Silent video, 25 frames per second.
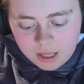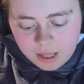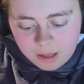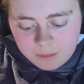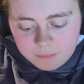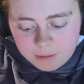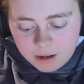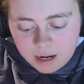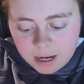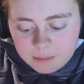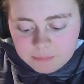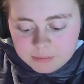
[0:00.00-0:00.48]

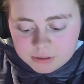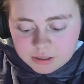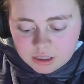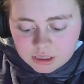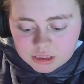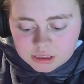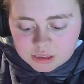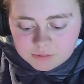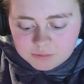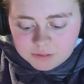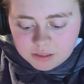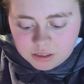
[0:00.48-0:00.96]
In part
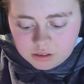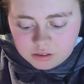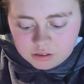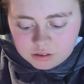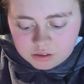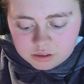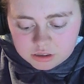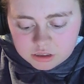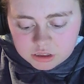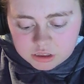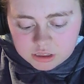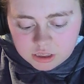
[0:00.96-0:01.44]
because of
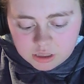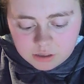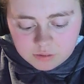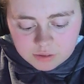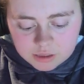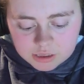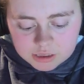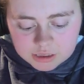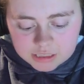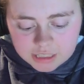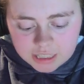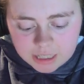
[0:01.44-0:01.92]
you, she
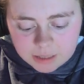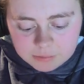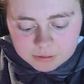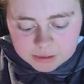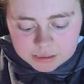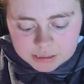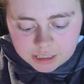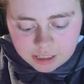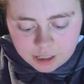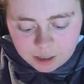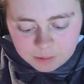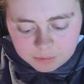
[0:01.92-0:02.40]
was
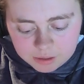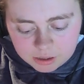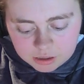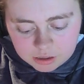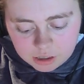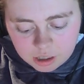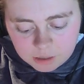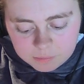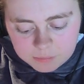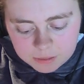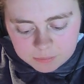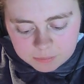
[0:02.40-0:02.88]
able to help a
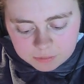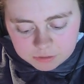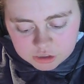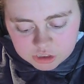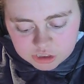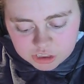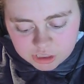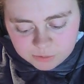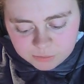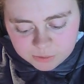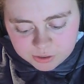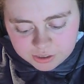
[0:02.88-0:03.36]
lot of people
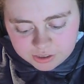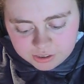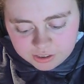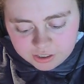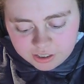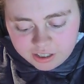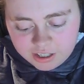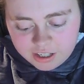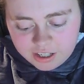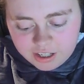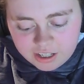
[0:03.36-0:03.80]
she wouldn't